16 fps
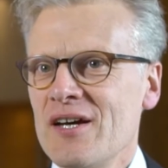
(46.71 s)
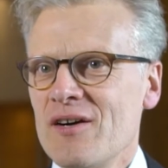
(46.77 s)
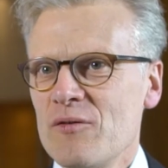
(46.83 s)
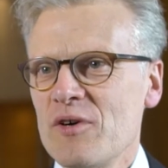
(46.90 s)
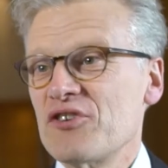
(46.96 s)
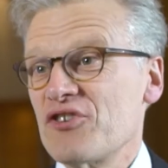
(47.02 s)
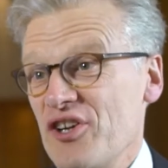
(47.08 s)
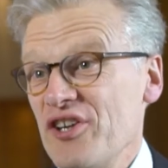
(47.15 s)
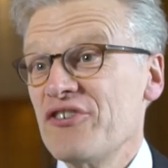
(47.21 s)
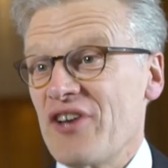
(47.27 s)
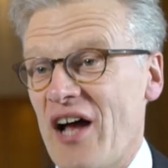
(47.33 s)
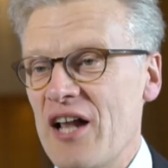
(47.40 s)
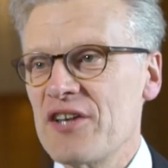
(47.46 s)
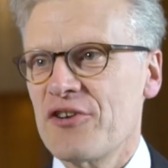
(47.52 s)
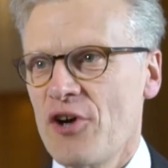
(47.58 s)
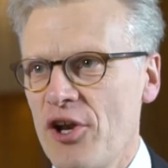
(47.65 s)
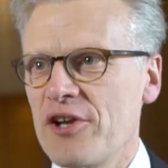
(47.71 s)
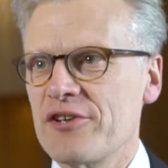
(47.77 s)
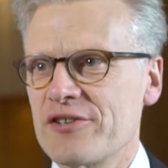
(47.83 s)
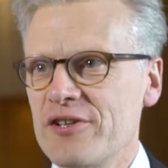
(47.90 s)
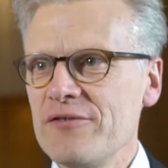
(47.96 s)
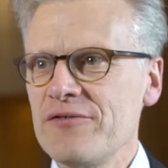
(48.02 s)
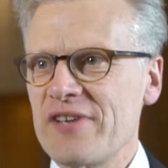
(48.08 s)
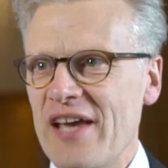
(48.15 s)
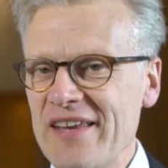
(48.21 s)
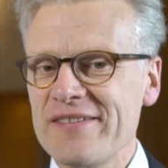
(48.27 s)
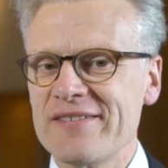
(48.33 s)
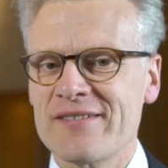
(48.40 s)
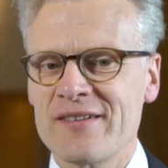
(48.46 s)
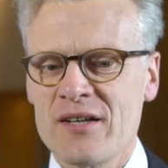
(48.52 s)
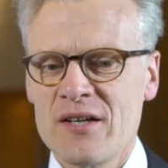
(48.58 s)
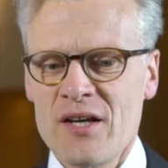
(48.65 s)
which is alternative, yes,